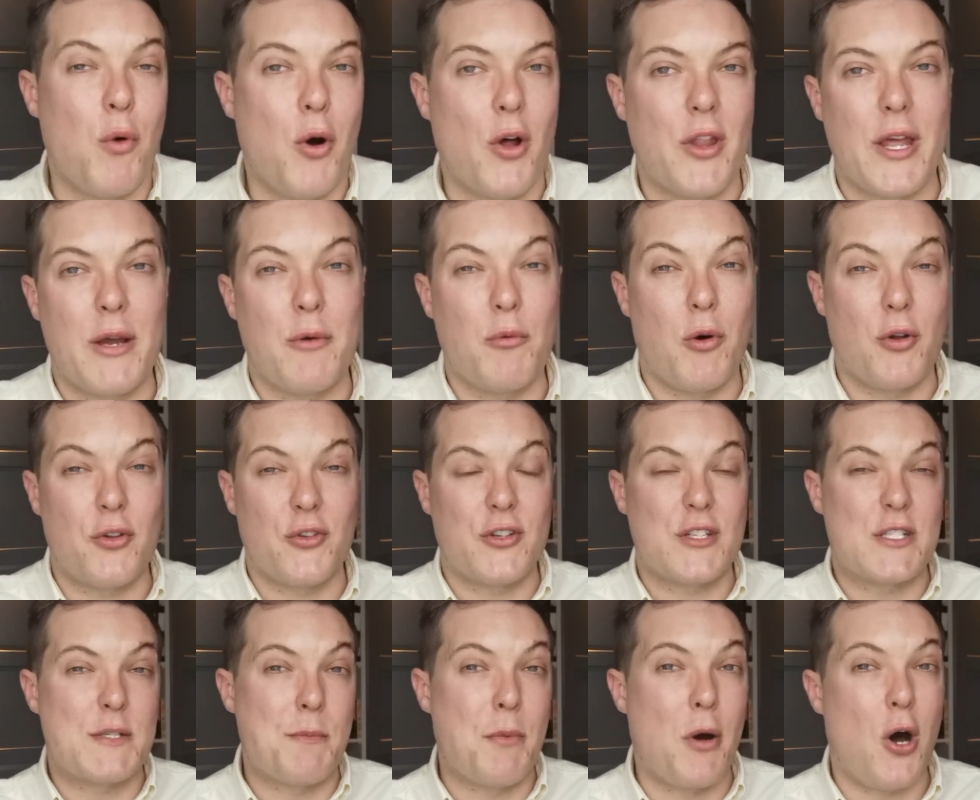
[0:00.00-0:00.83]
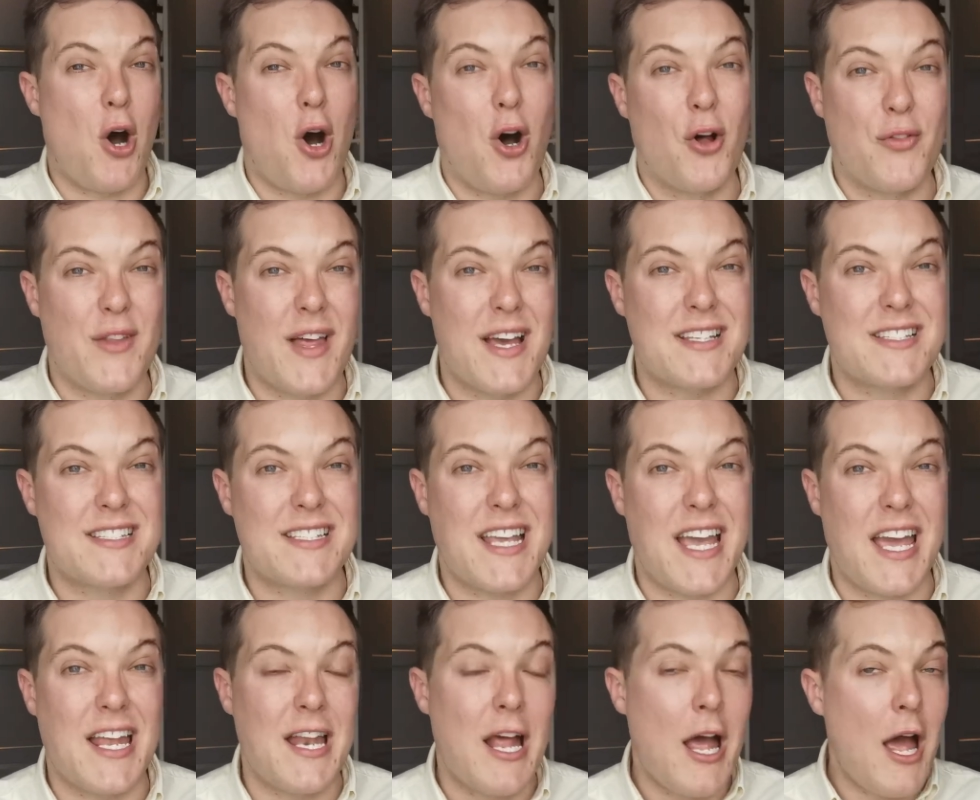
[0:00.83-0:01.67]
what they wanted to put on their
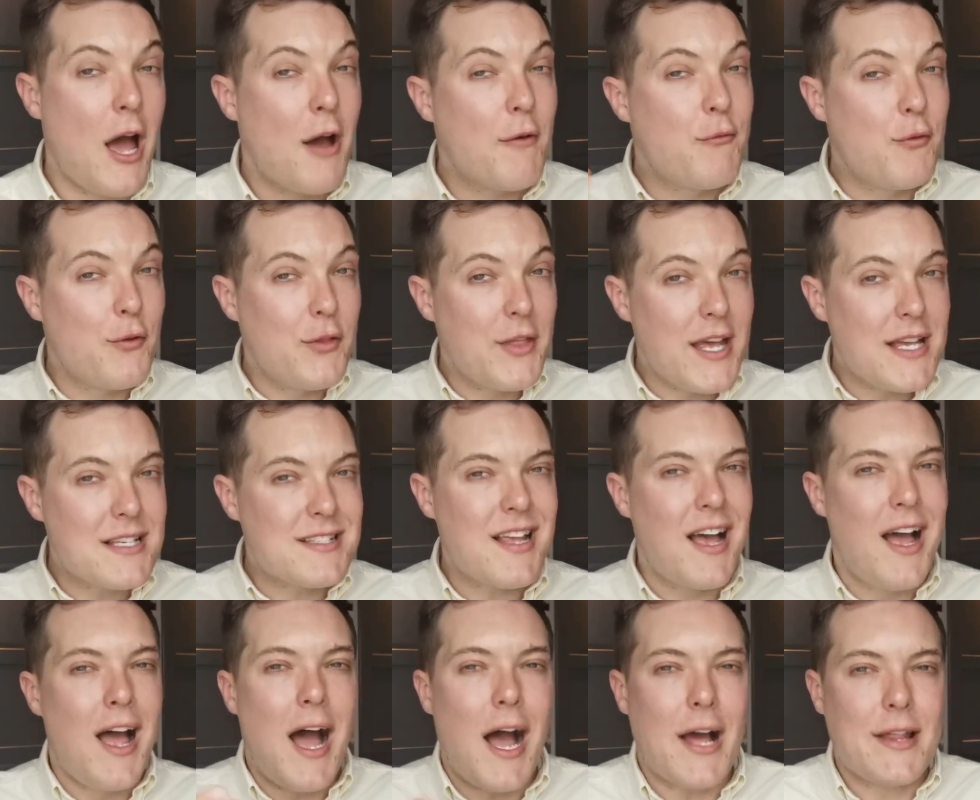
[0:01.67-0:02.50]
skin, and for this,